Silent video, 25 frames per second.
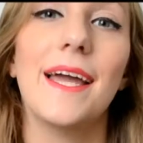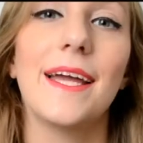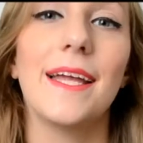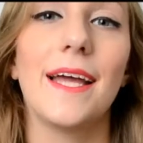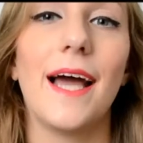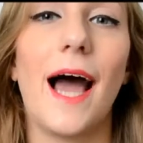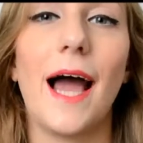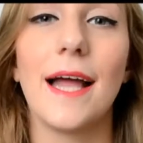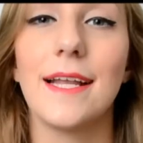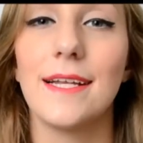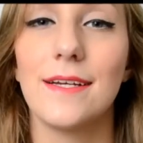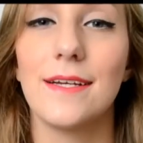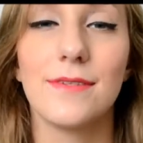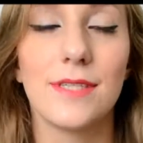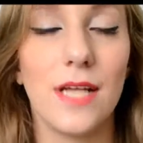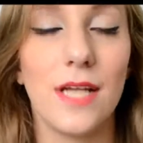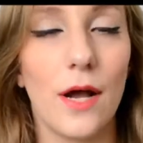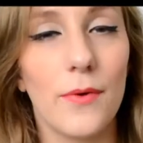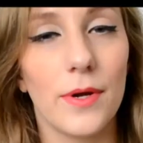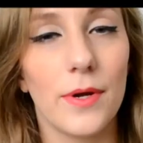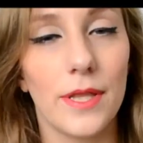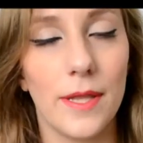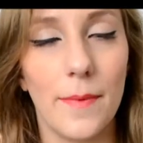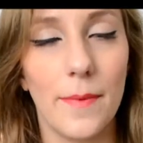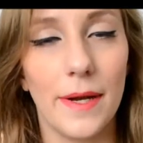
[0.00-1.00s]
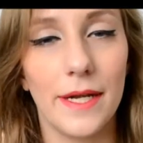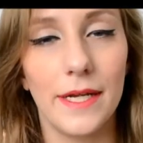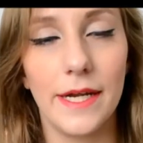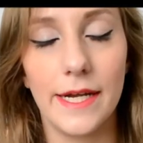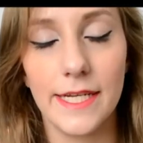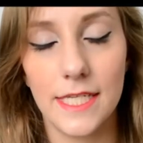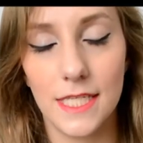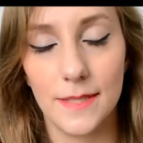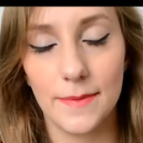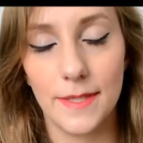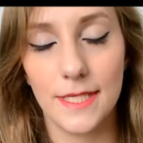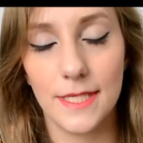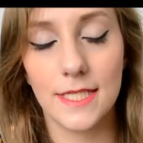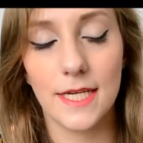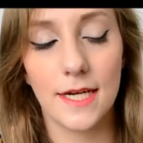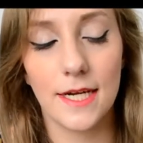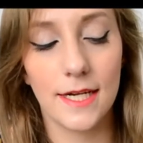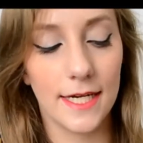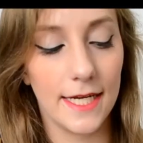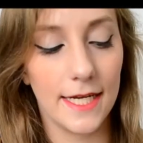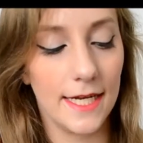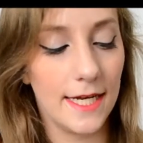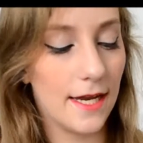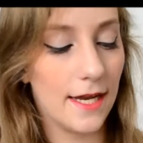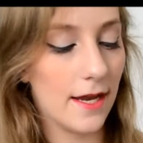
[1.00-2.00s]
It was not worth the money I spent
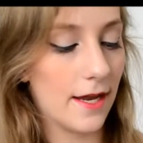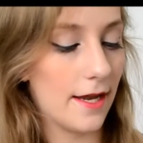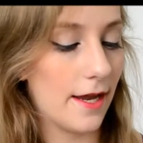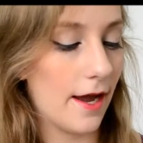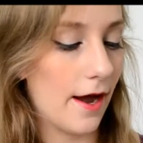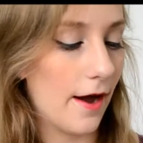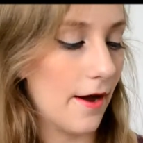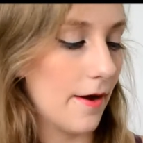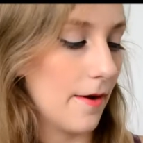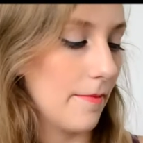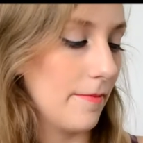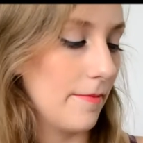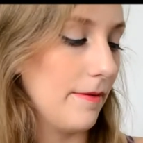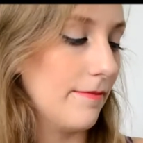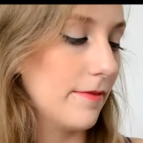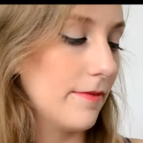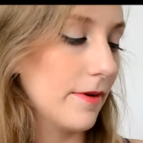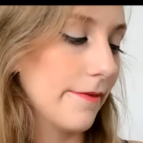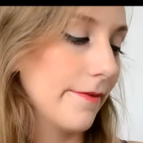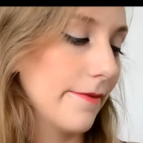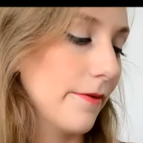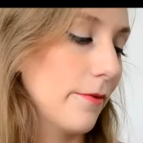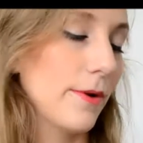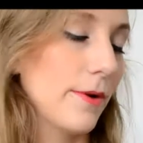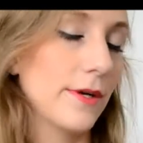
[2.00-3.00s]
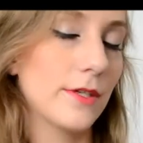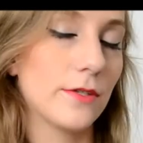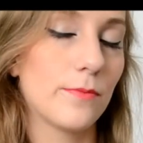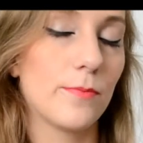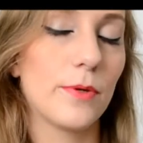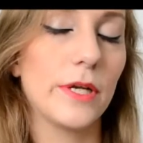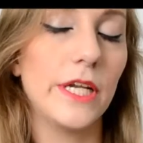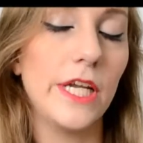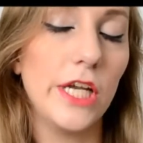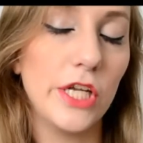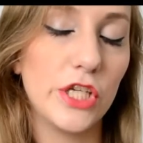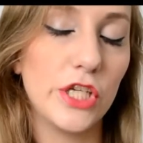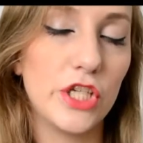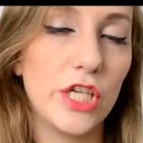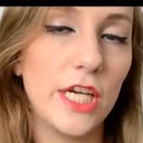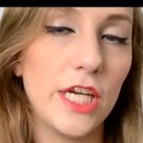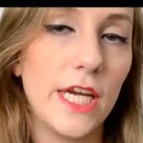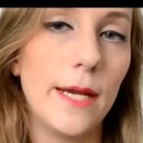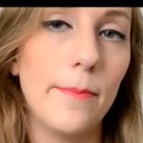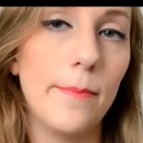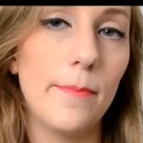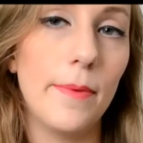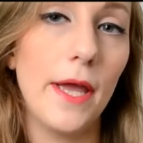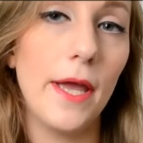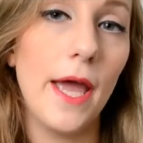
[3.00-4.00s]
on it. Even if it was pretty
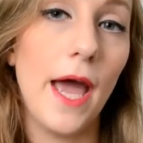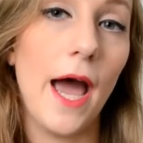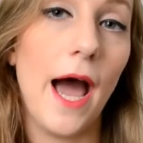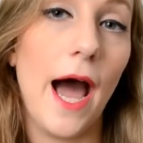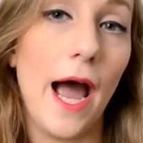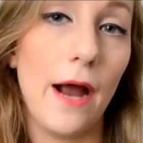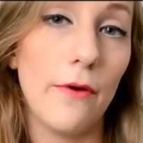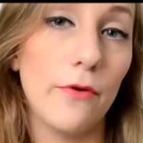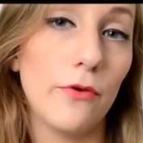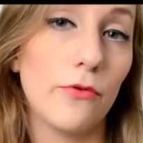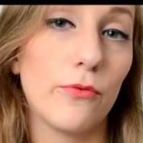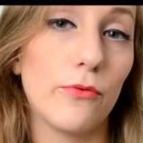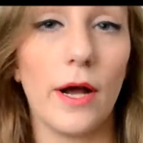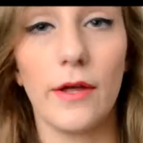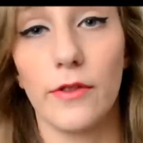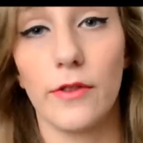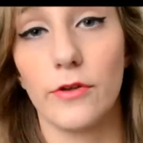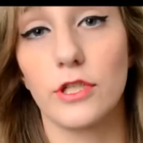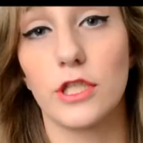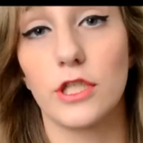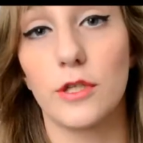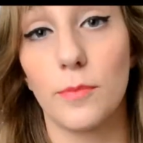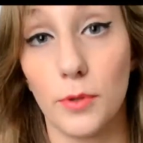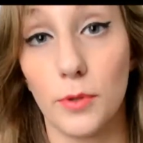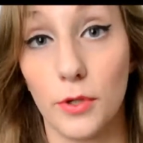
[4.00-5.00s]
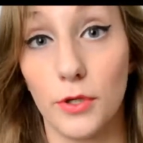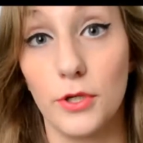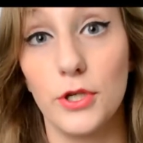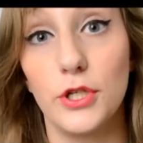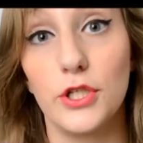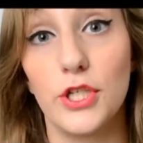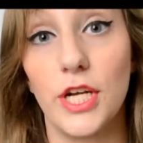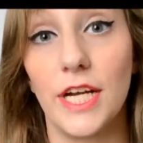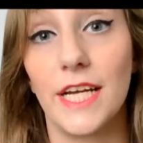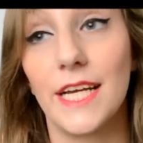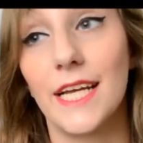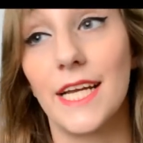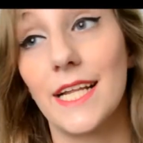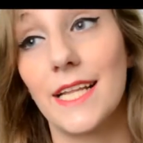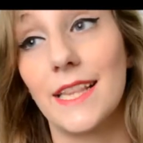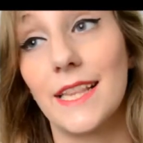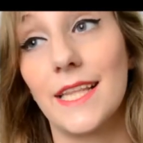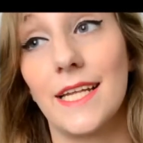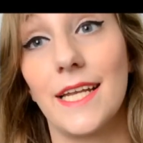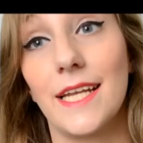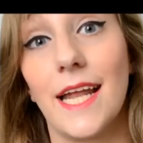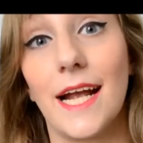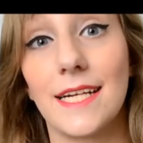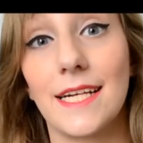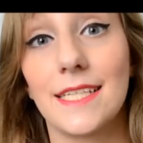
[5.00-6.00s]
cheap, I would rather splurge and get
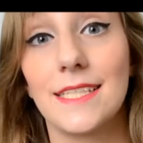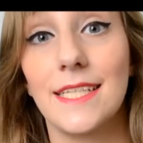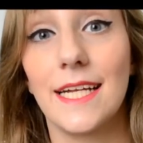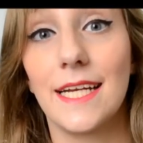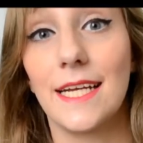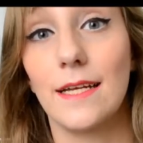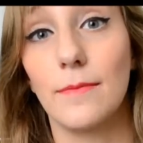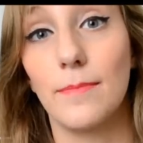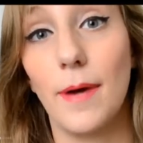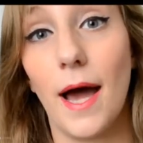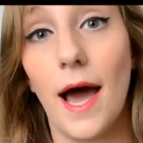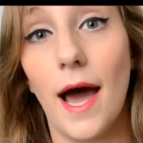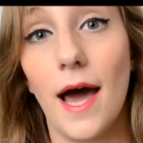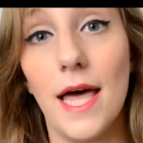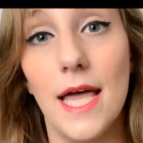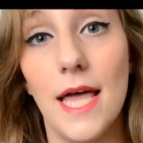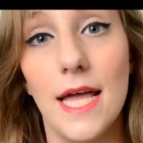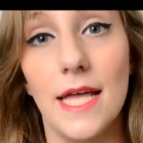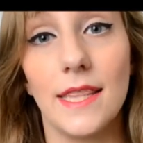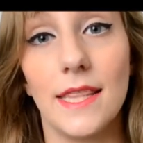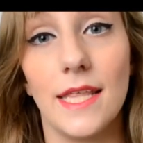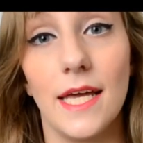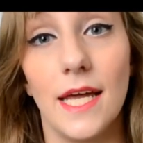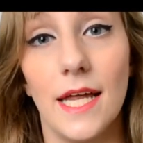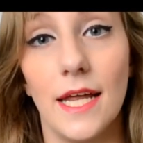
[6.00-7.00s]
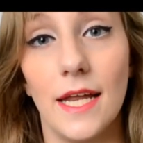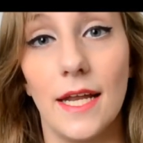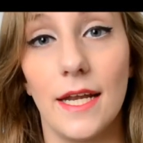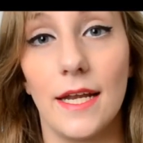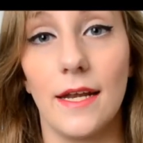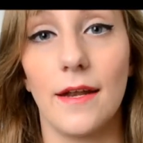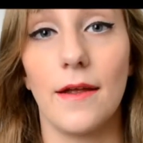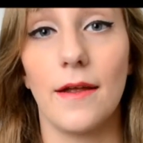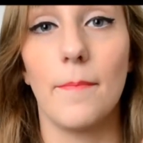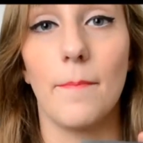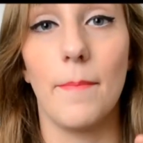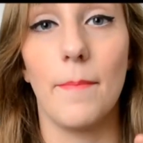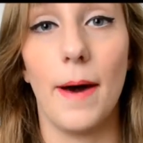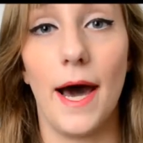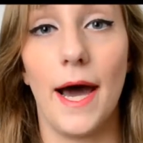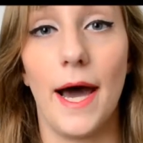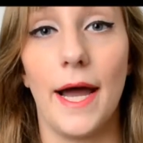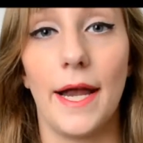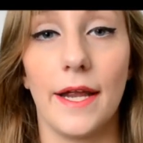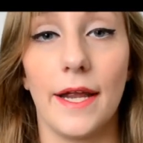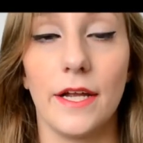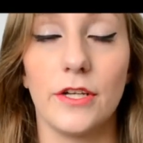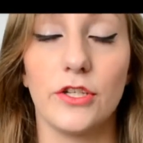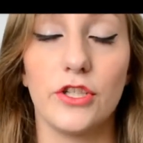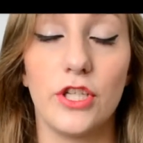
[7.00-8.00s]
the next Naked palette than buy
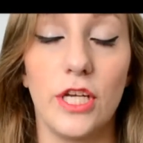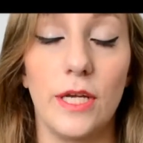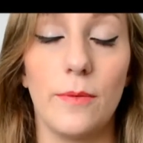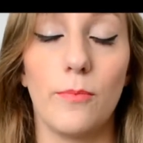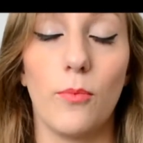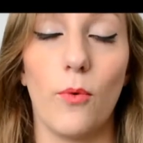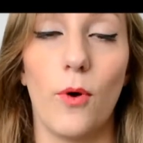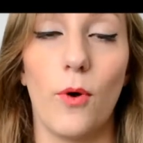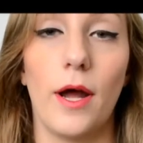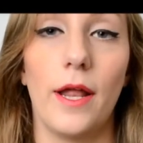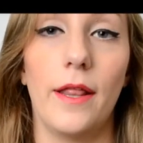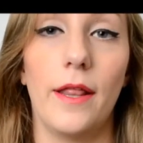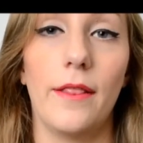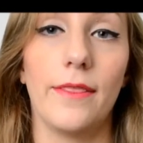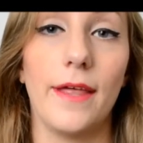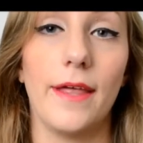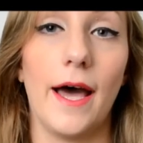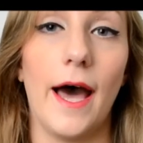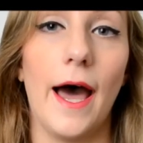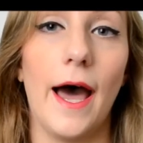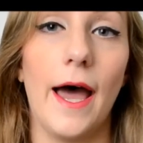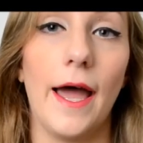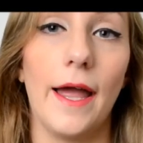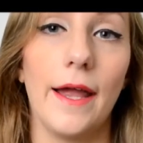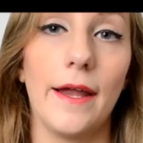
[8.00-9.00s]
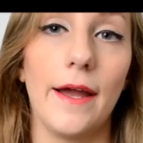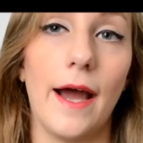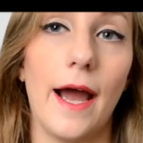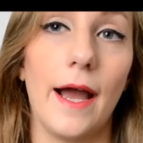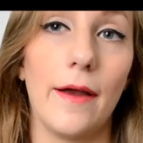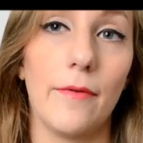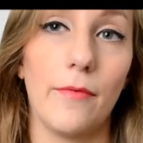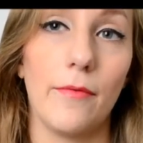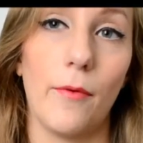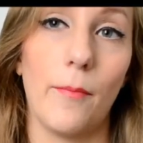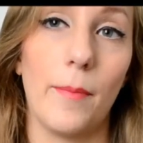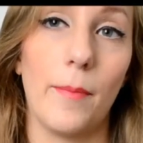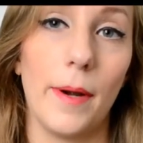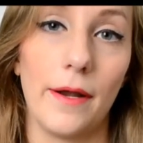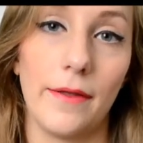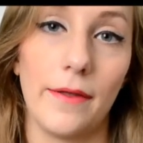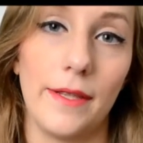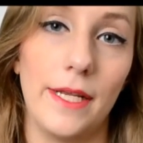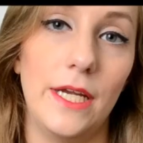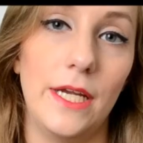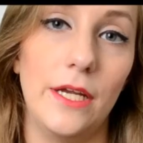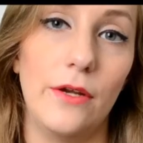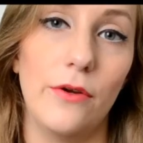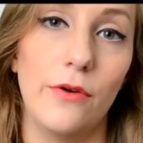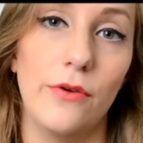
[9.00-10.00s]
a cheap one that I will
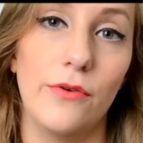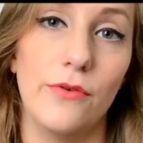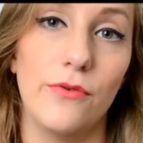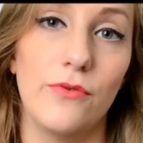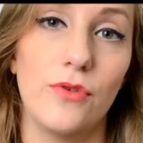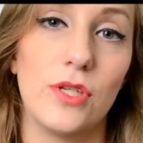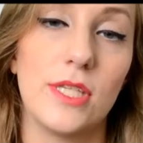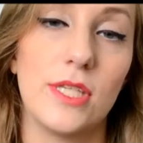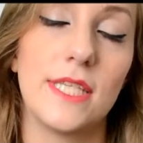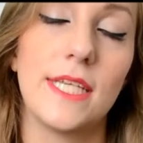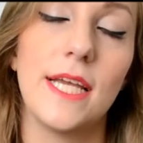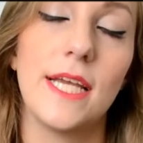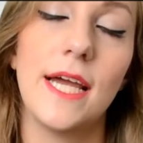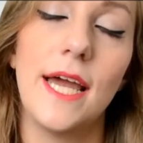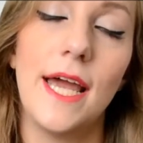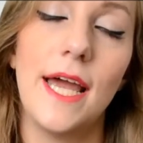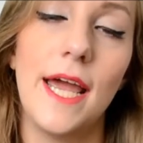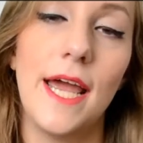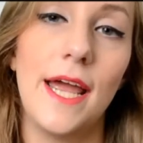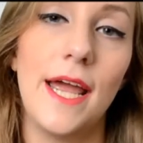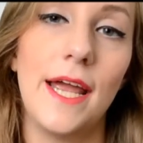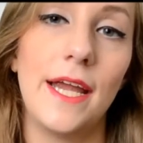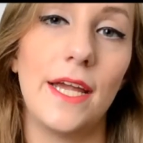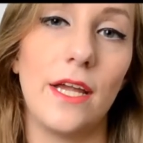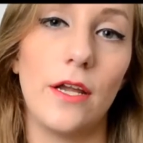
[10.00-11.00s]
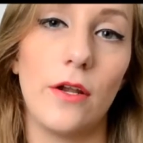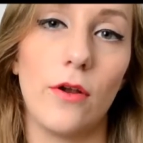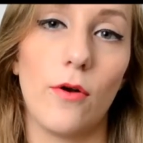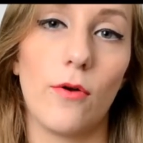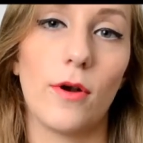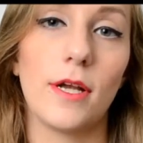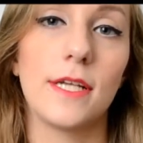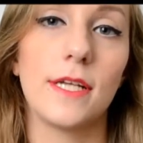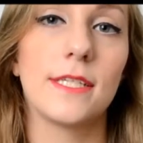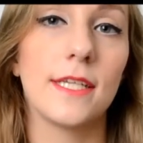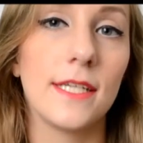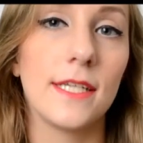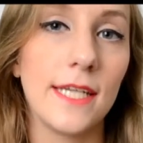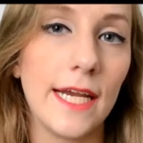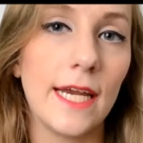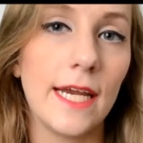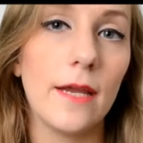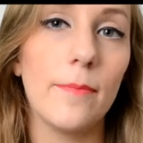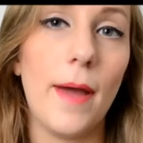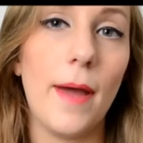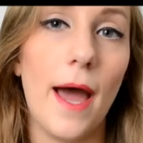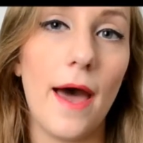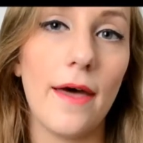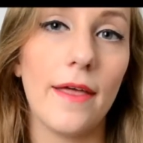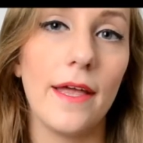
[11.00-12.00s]
barely use. You know, because the
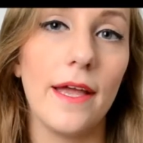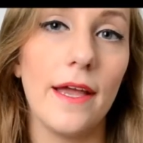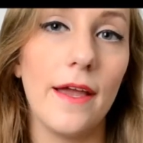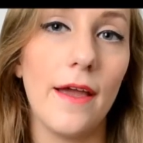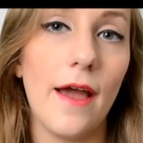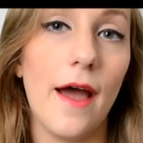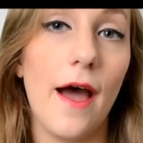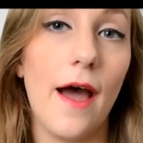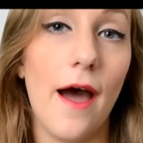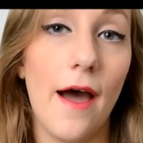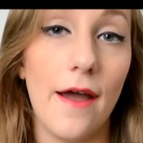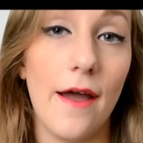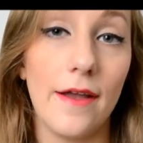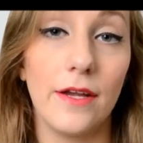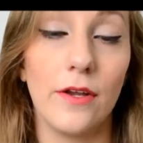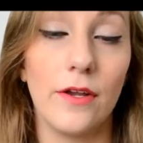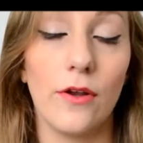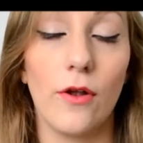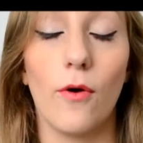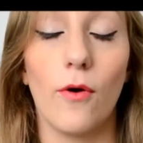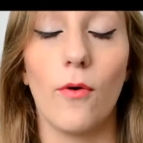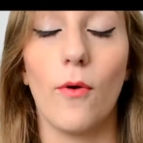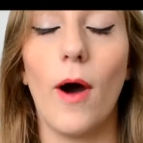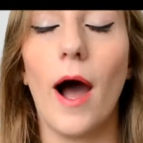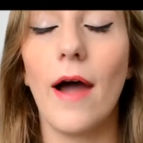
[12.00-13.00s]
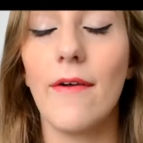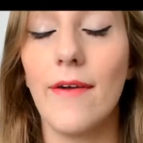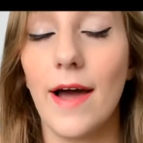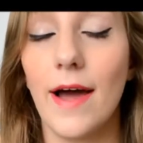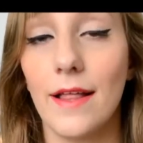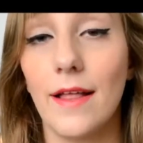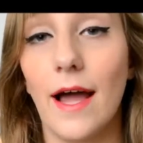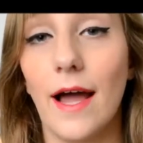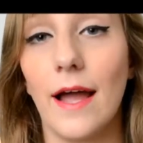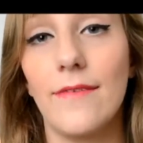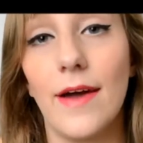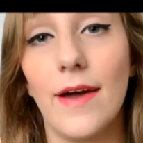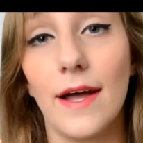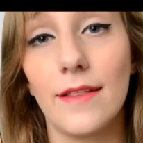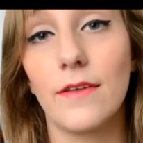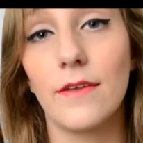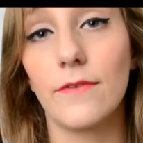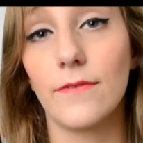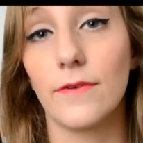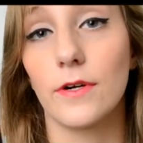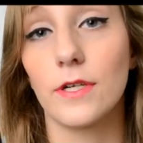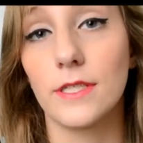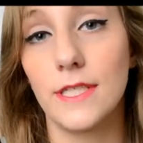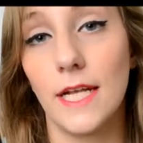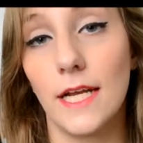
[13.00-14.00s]
Naked palette, you know, I've had the
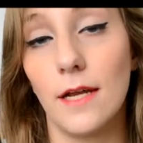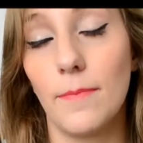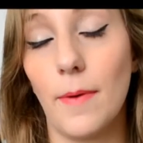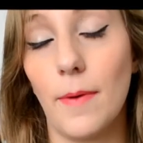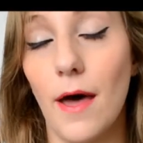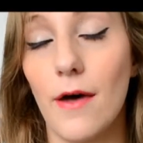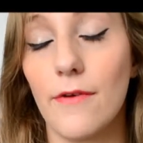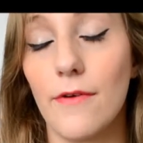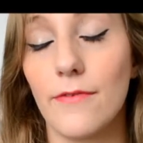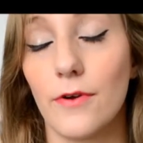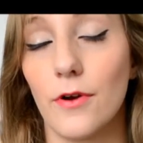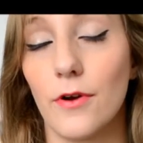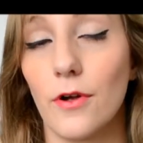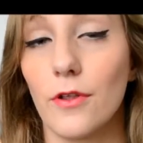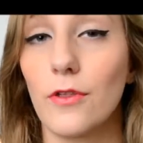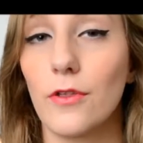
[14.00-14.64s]
first Naked palette for